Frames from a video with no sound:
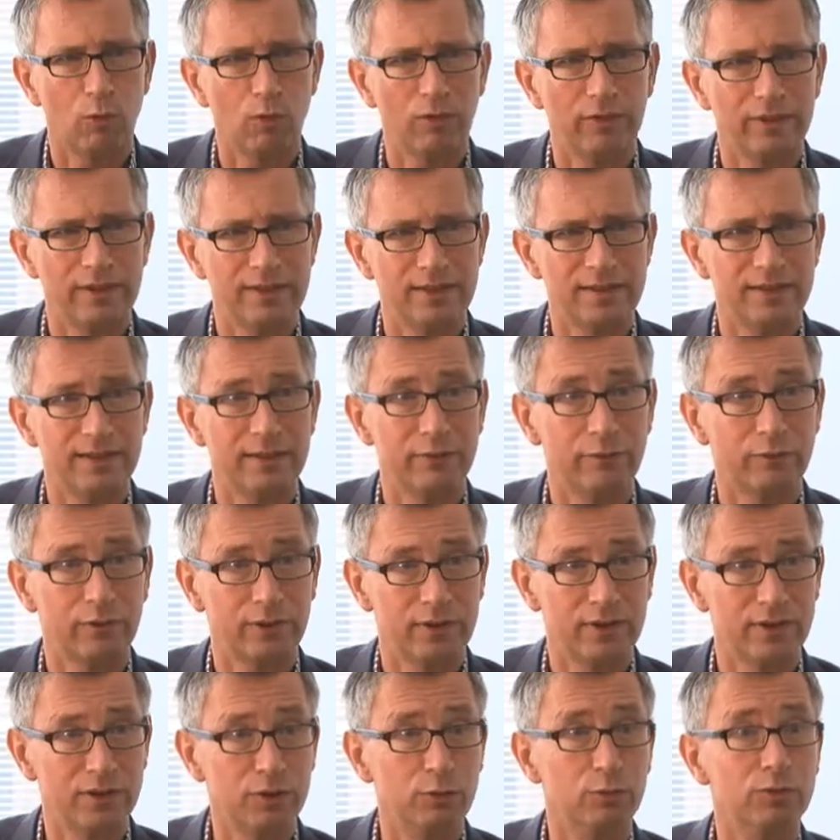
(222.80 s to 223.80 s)
all these
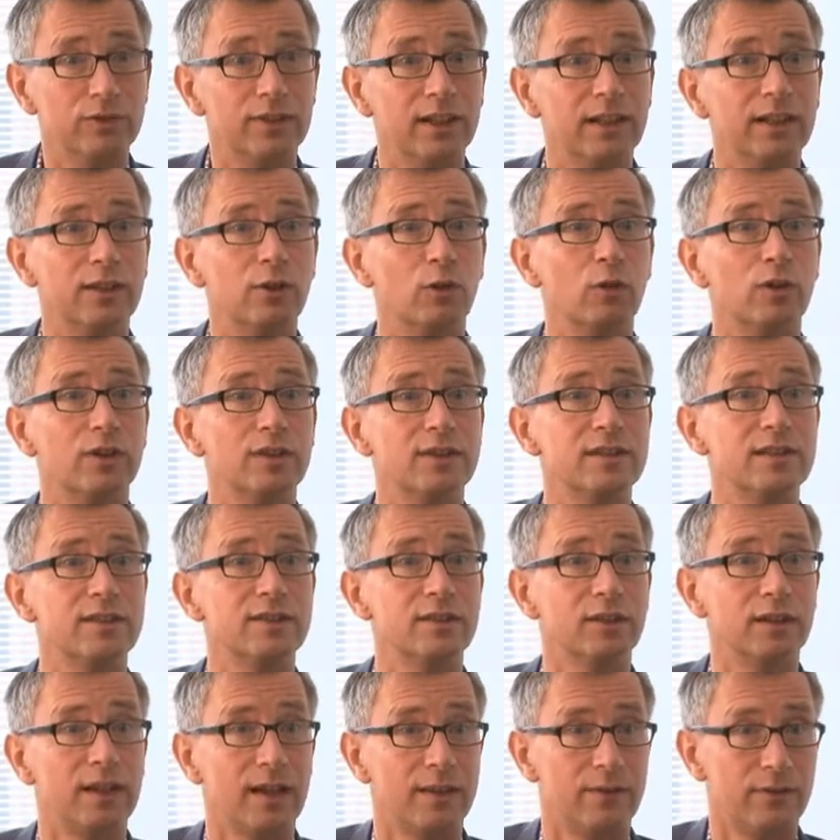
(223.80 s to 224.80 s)
different new
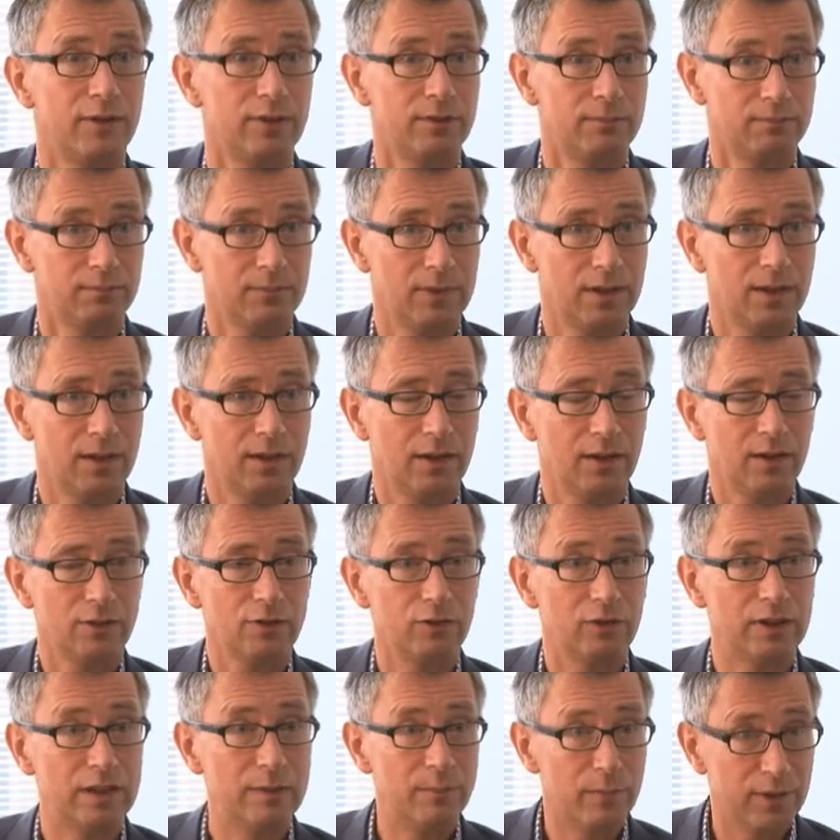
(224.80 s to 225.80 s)
technologies together.
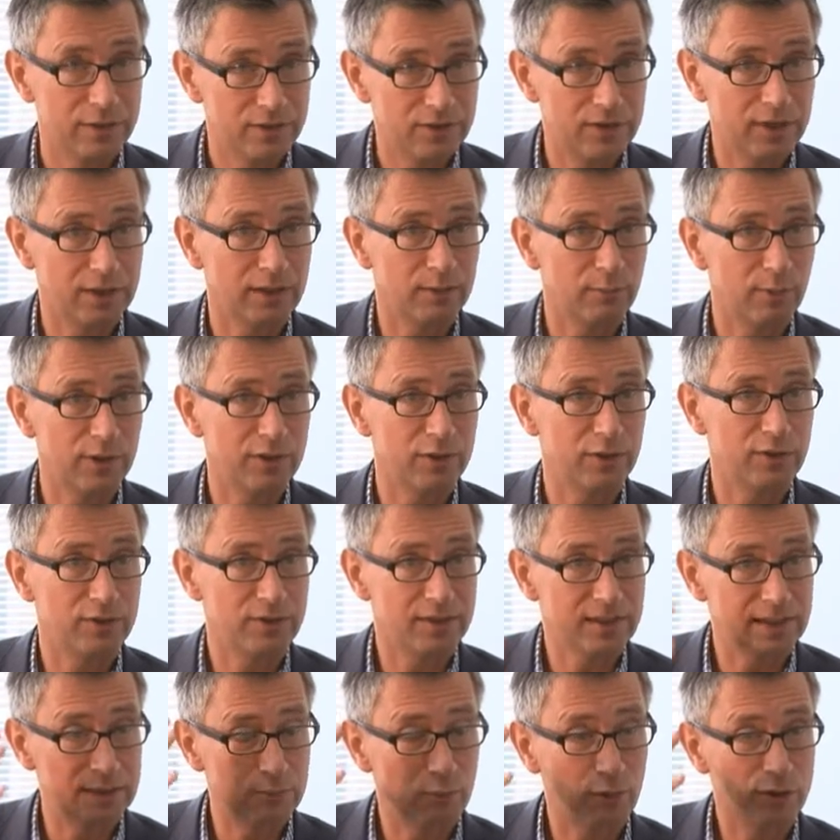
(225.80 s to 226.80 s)
So, imaging, where you
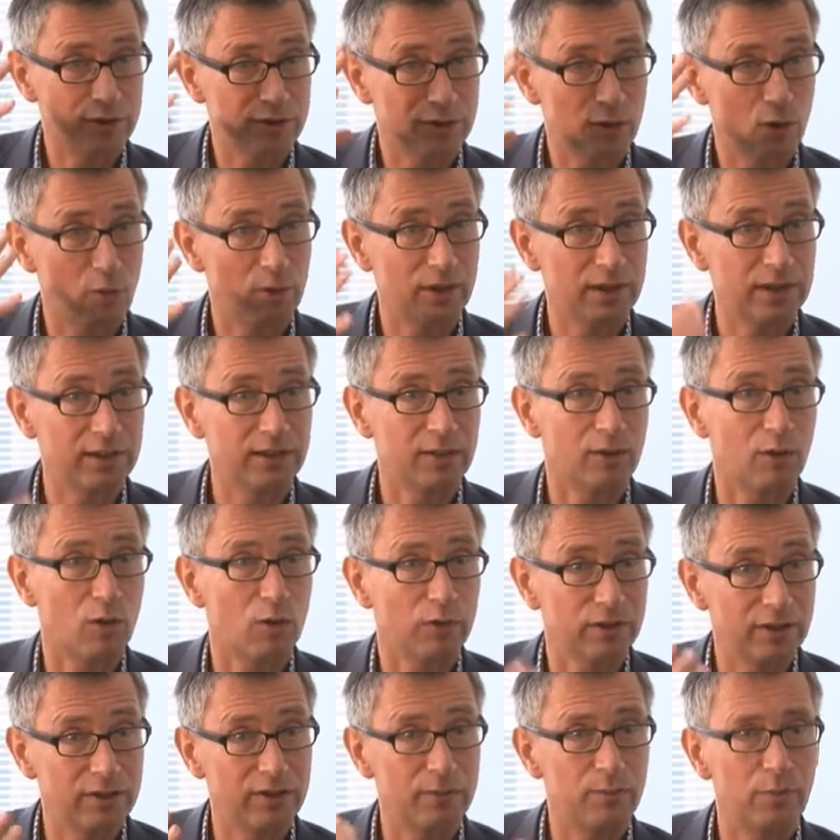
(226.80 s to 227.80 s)
can see what's going
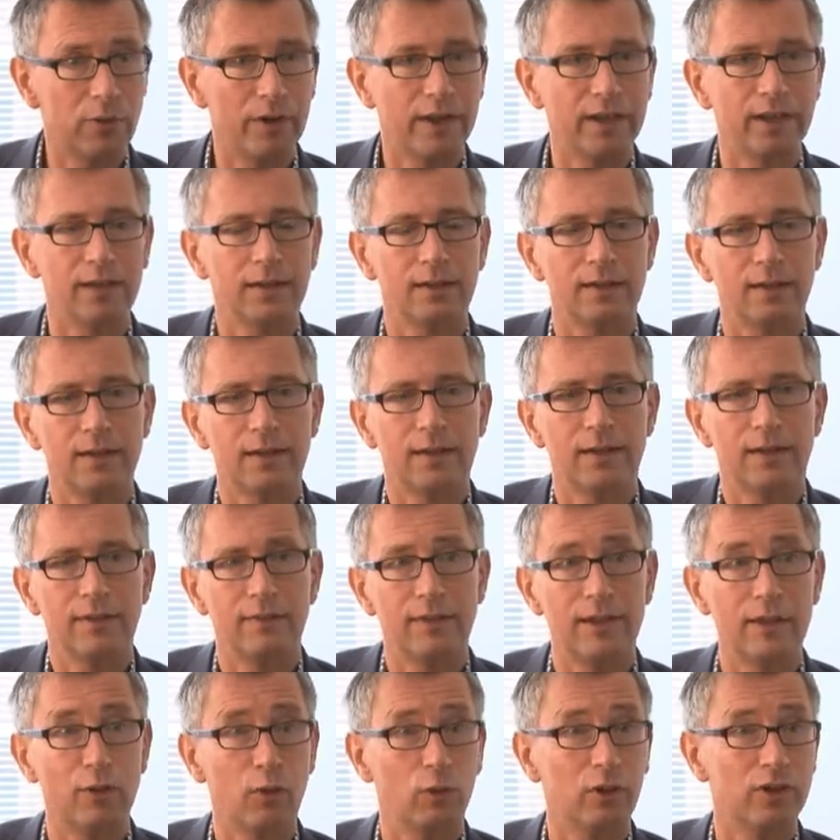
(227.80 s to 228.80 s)
on in the brain,
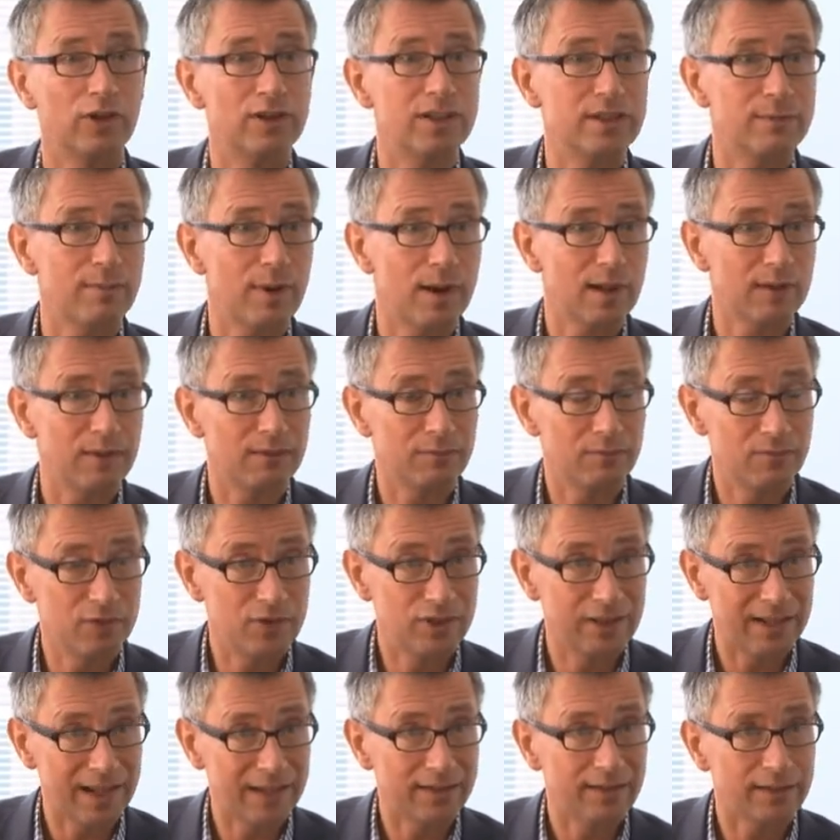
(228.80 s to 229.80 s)
the knowledge about
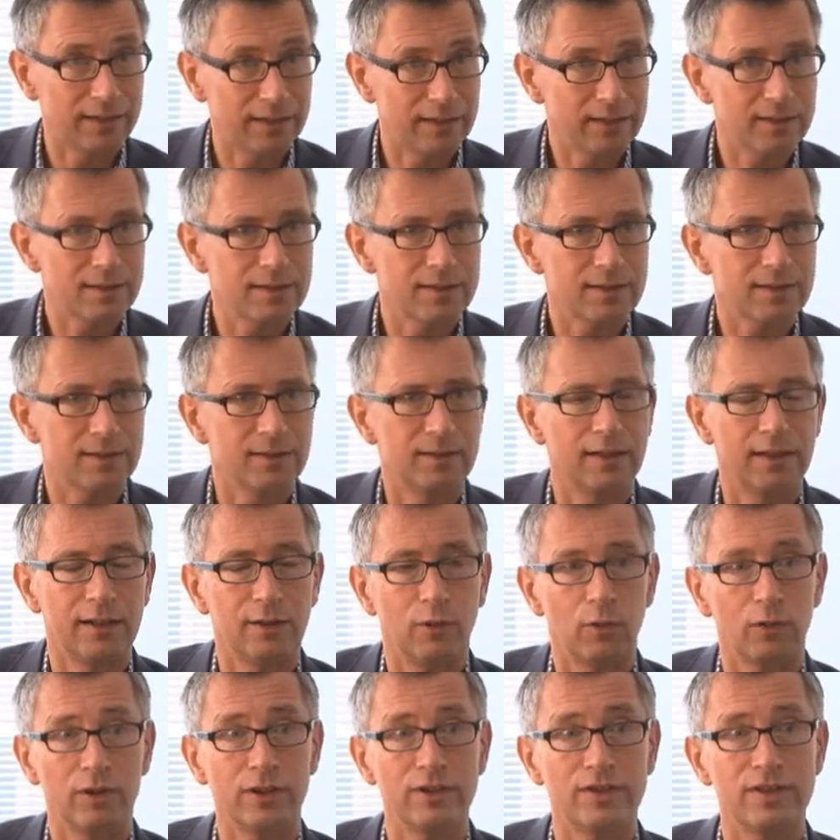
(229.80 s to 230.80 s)
genetics, the
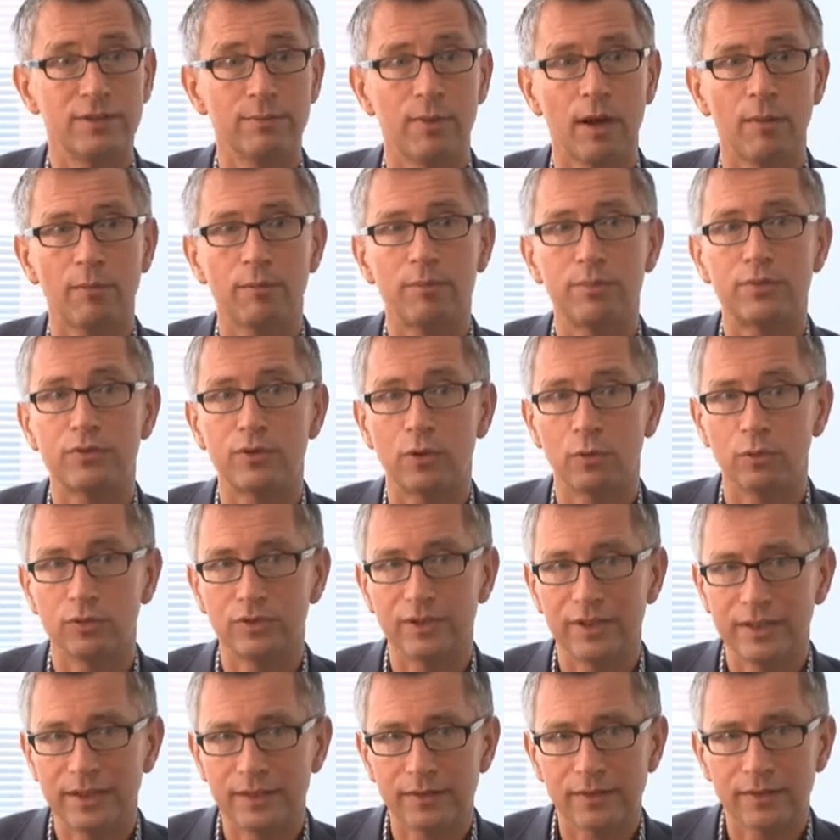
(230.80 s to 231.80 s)
knowledge about
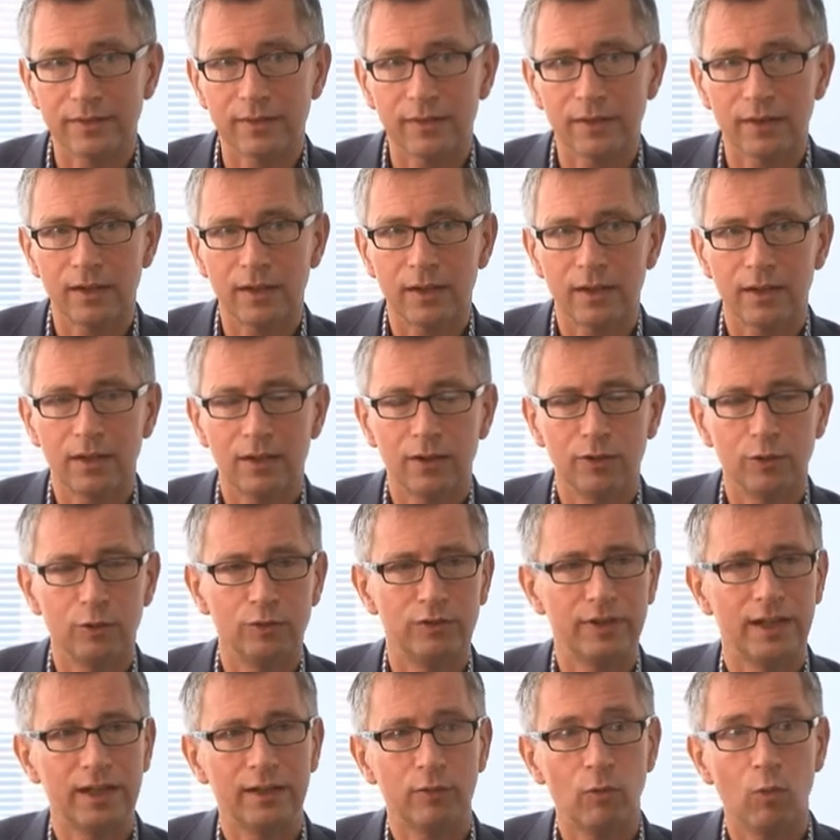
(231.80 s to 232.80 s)
proteins.
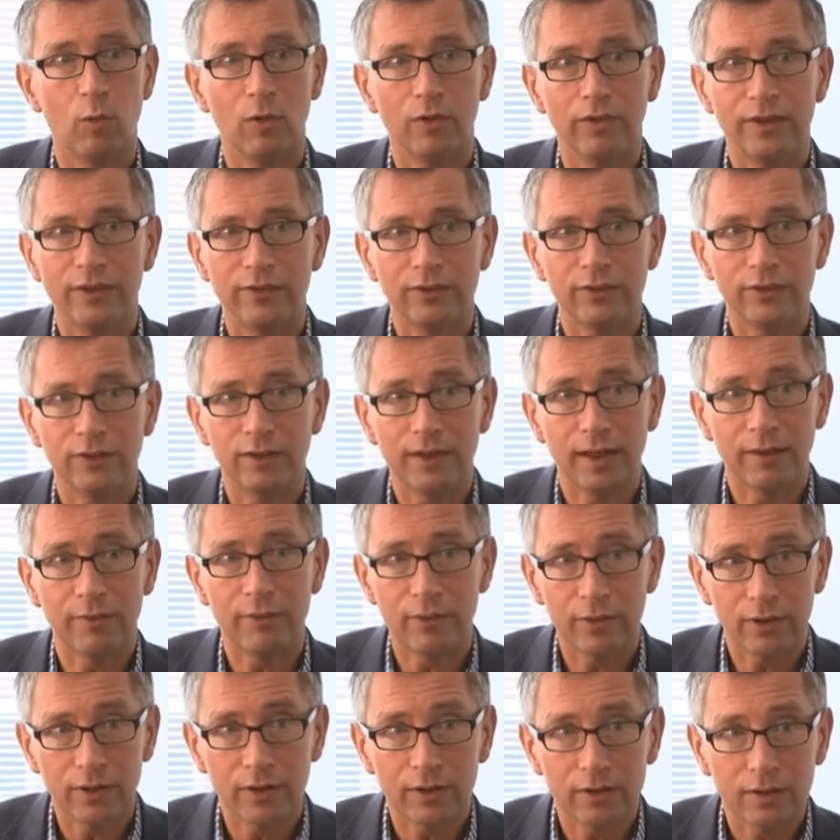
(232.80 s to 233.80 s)
You take all this
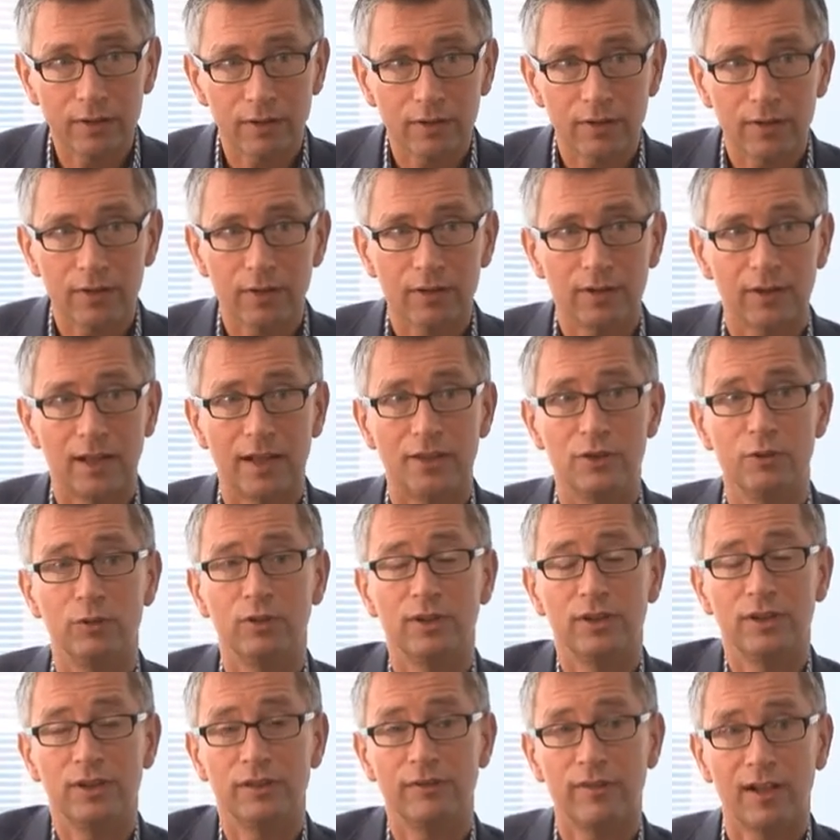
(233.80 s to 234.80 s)
together and
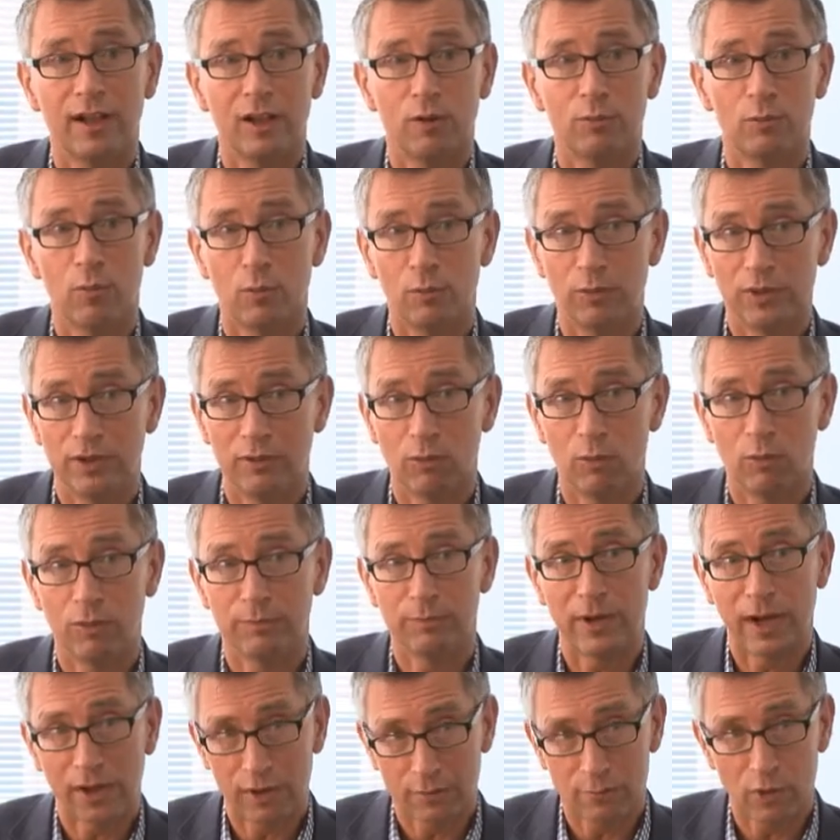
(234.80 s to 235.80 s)
you can develop what we
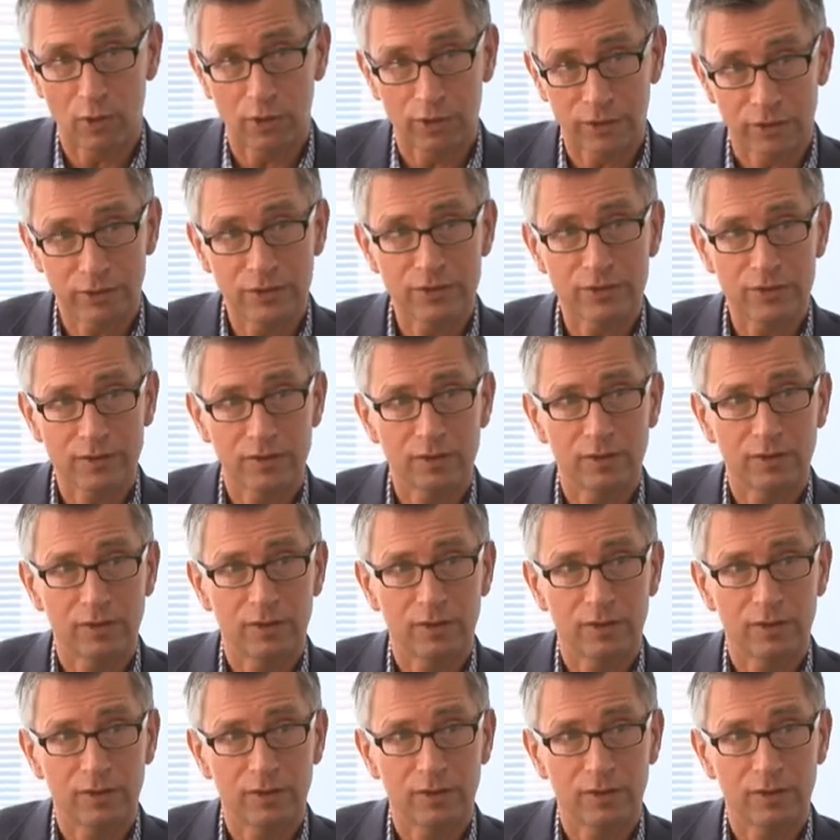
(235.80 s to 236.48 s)
call biomarkers